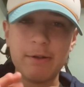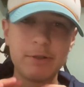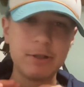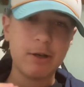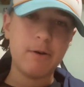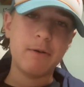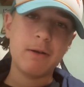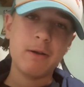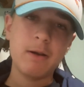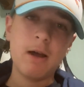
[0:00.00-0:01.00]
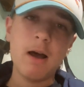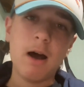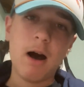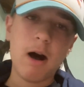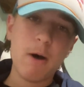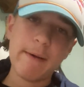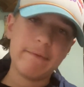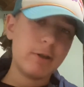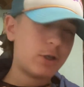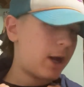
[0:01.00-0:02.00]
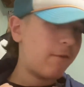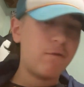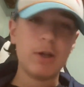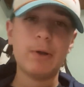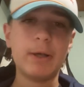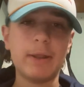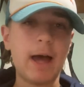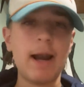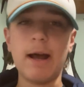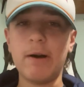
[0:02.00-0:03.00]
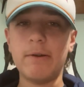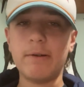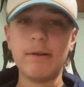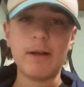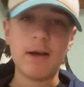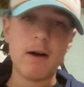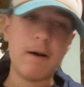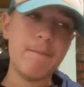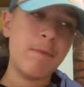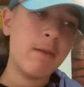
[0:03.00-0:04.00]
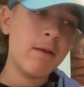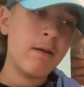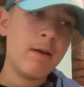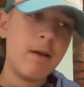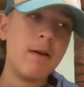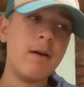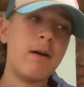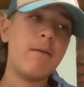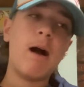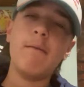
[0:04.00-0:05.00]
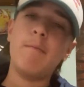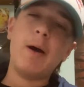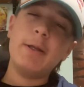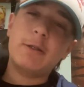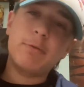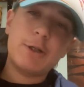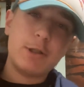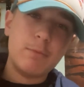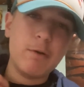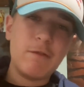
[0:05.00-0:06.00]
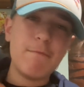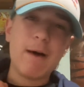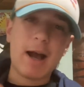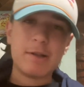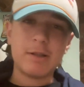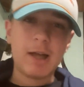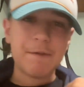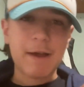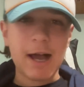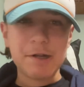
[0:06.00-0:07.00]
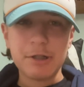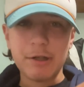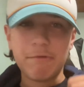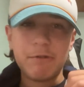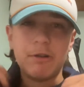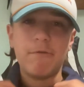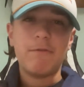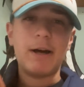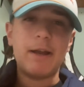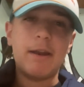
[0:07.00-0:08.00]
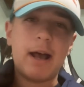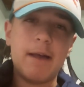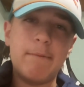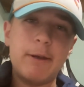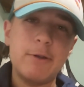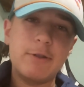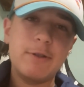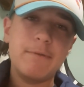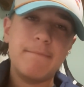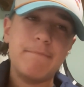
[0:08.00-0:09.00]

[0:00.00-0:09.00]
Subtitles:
so we have to try figuring that out. I might switch the movie back to live action if we don't find an animator soon,